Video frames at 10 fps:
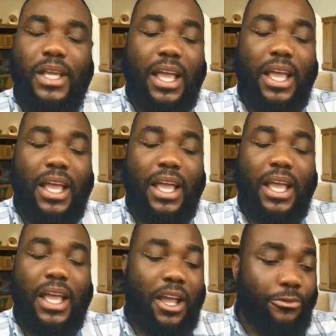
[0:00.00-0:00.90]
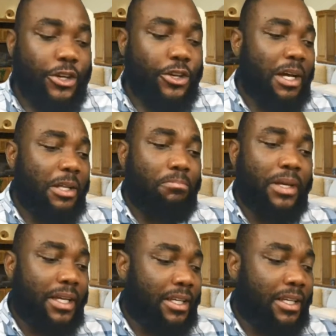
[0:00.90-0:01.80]
Every human
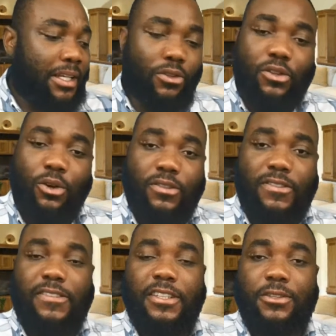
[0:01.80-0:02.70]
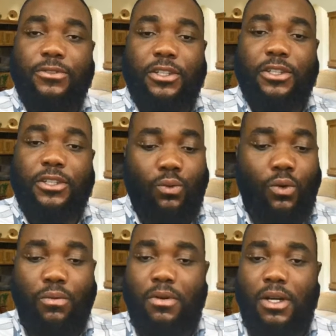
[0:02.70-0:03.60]
being was conceived in the
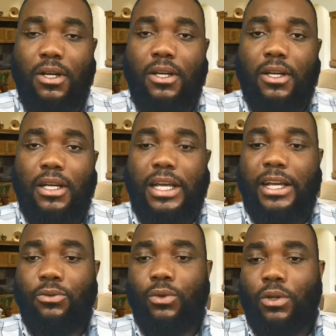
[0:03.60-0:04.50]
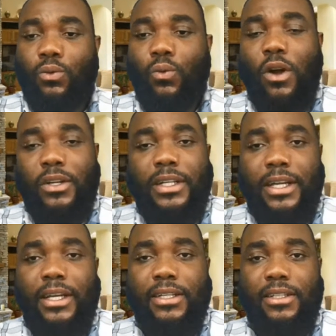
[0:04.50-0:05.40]
womb and will one
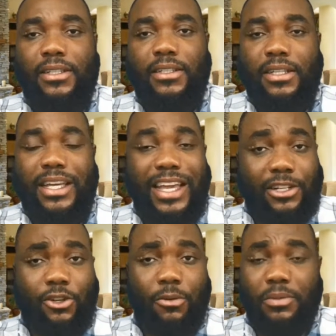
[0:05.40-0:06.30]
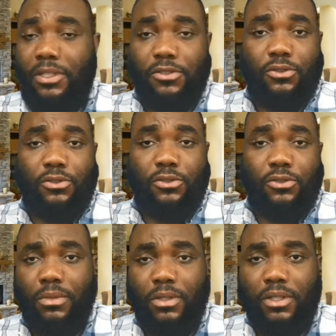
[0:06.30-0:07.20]
day end up in the
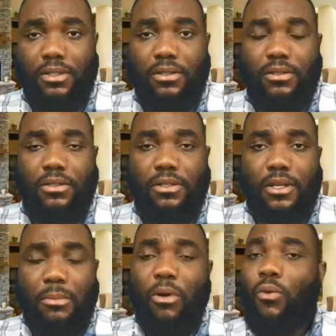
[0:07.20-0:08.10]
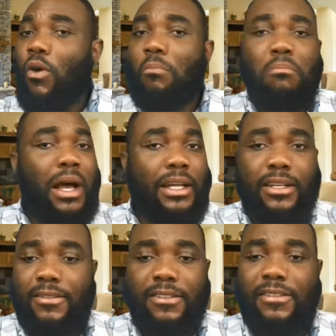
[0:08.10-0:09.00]
tomb. But what
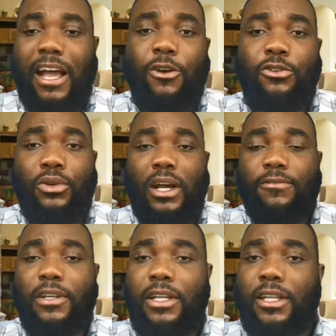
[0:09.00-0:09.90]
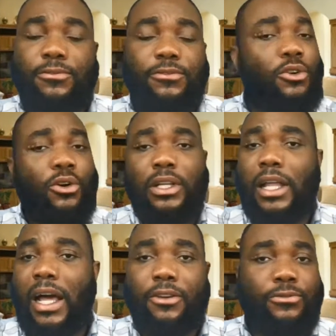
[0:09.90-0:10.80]
matters is how you have lived your
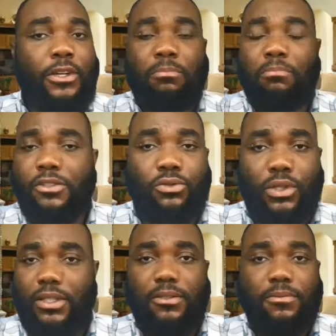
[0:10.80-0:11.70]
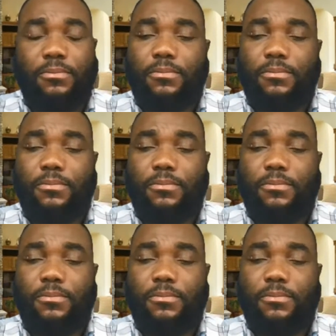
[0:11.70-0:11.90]
life in between.